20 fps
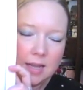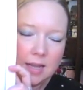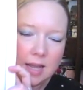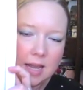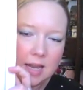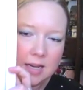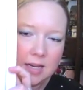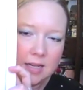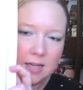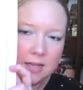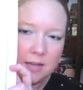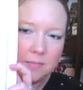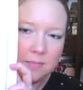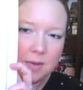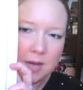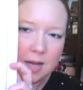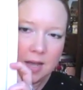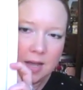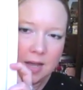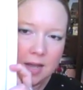Ada
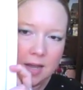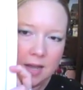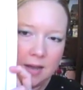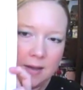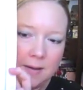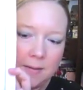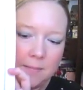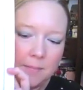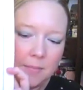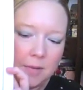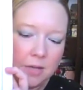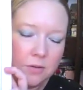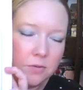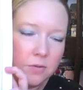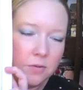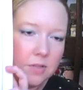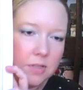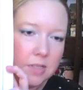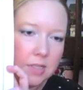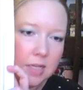by Under
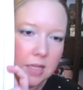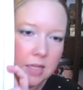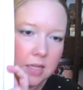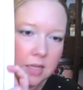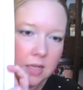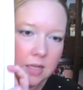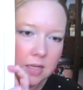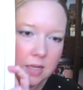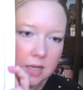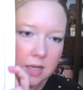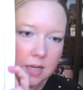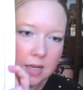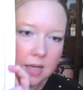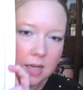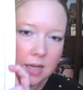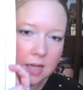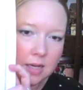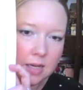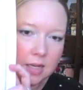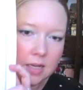the Sea,
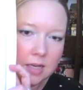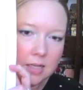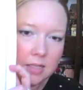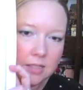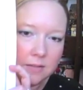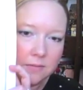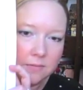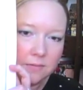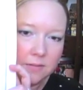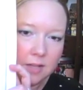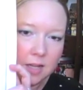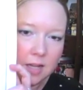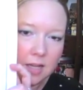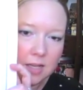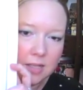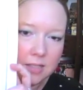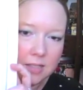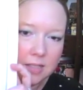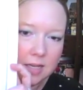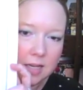and it is a
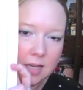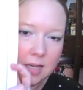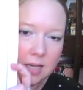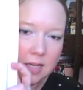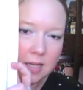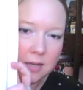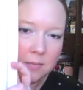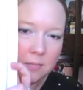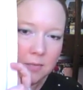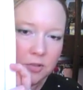floss eating